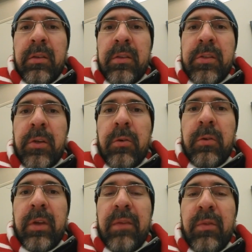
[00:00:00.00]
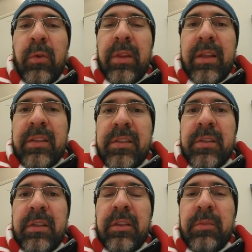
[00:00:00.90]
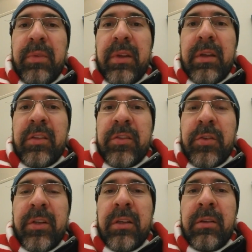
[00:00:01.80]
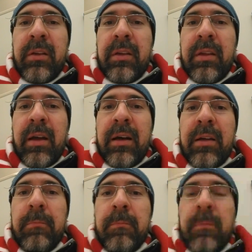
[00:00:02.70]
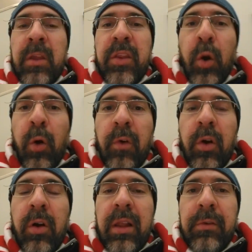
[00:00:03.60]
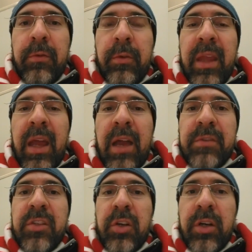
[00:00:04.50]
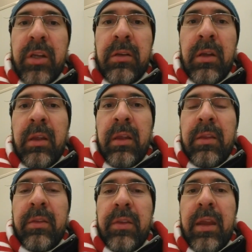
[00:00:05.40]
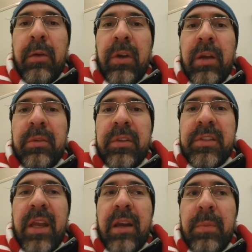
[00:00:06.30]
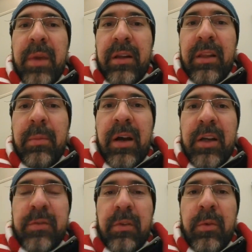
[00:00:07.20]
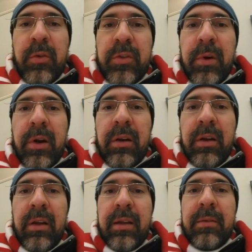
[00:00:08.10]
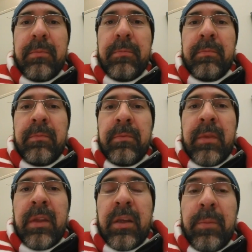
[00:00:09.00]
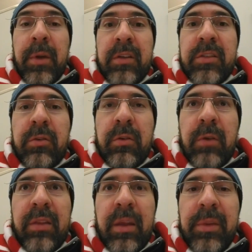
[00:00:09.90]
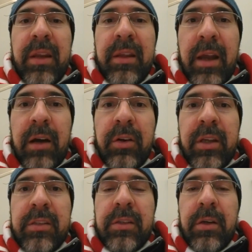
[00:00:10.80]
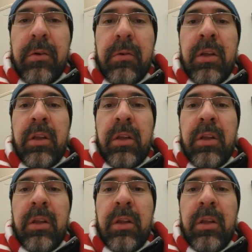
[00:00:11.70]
So even while that's a little bit concerning, the overall effort from the Avs is good. They were able to stay out of the penalty box for the most part, compared to how they played in Calgary. So